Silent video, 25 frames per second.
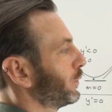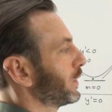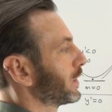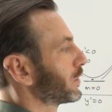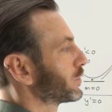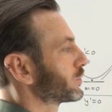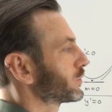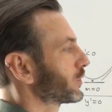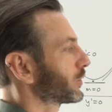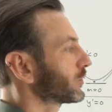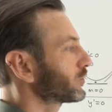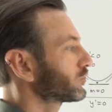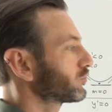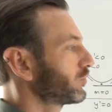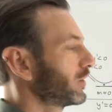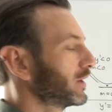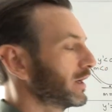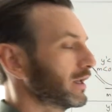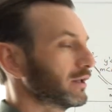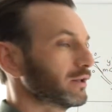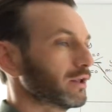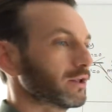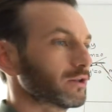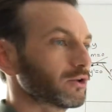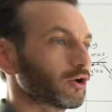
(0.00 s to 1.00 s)
we're just trying
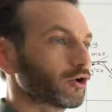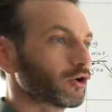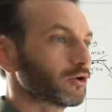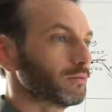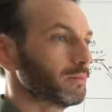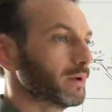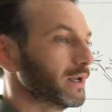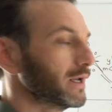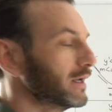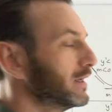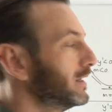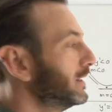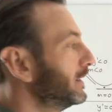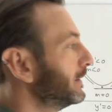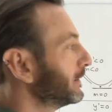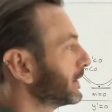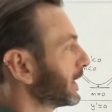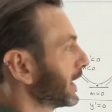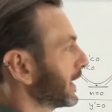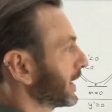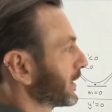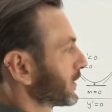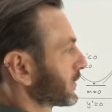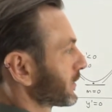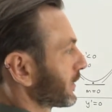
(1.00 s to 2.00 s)
to determine,
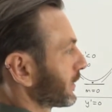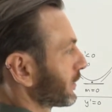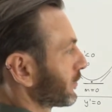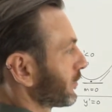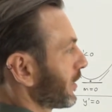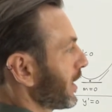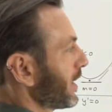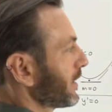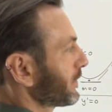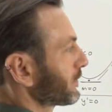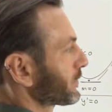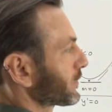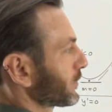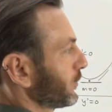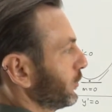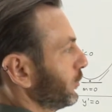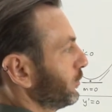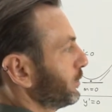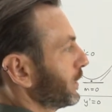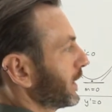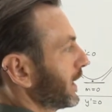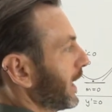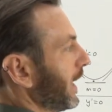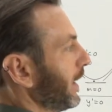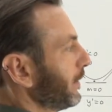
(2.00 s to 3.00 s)
is the graph
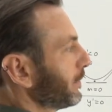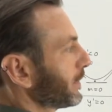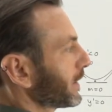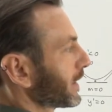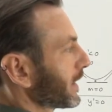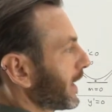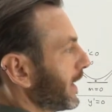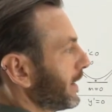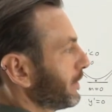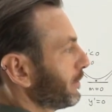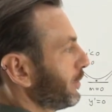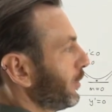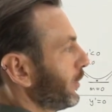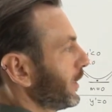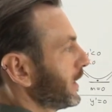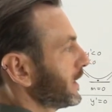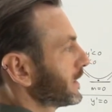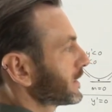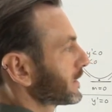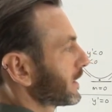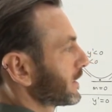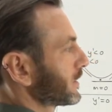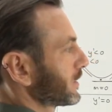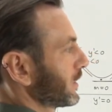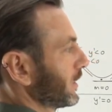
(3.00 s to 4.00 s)
sloping up at that
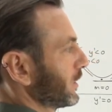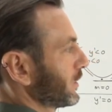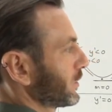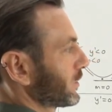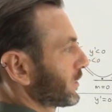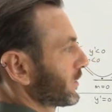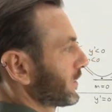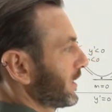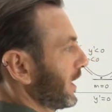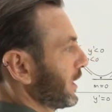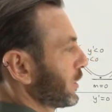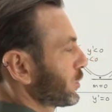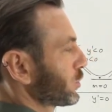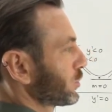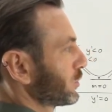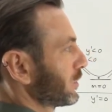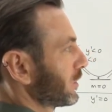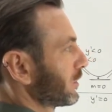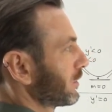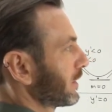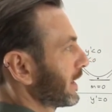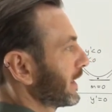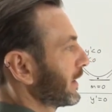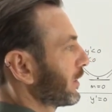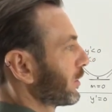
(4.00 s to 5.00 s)
point? Is it
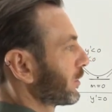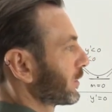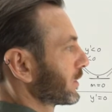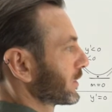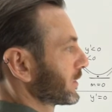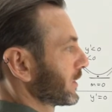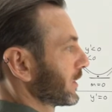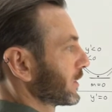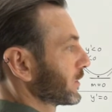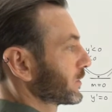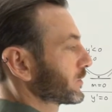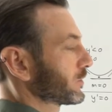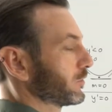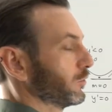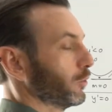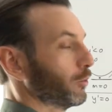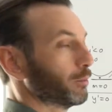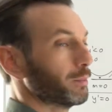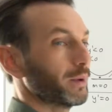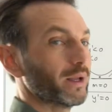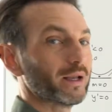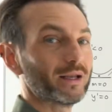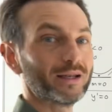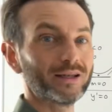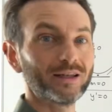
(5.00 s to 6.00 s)
stationary or is it
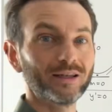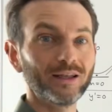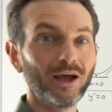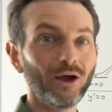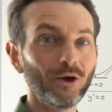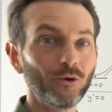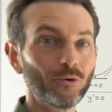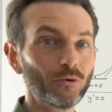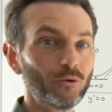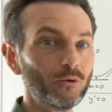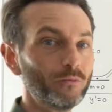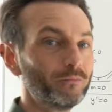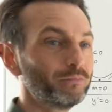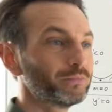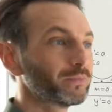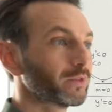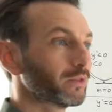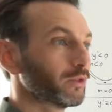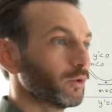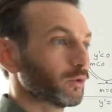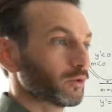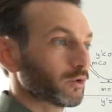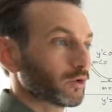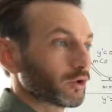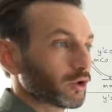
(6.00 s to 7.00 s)
sloping down?
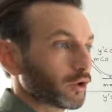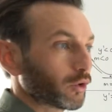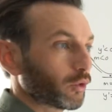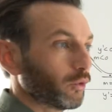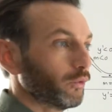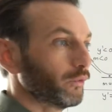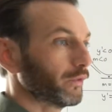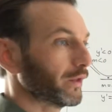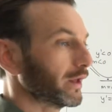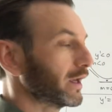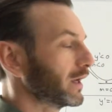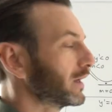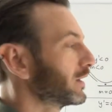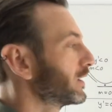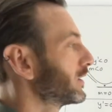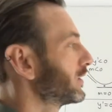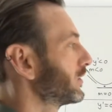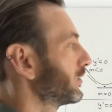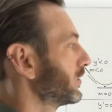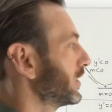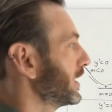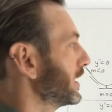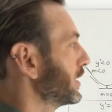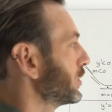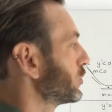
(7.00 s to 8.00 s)
Those are your only
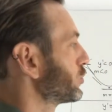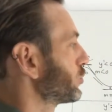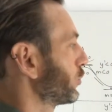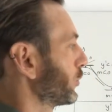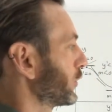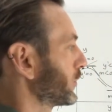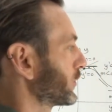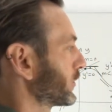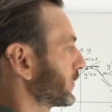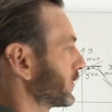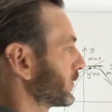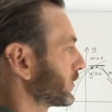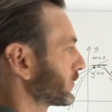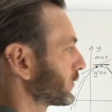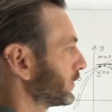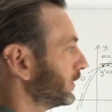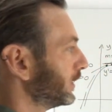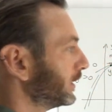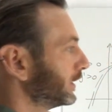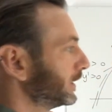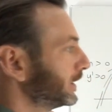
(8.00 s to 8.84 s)
three choices.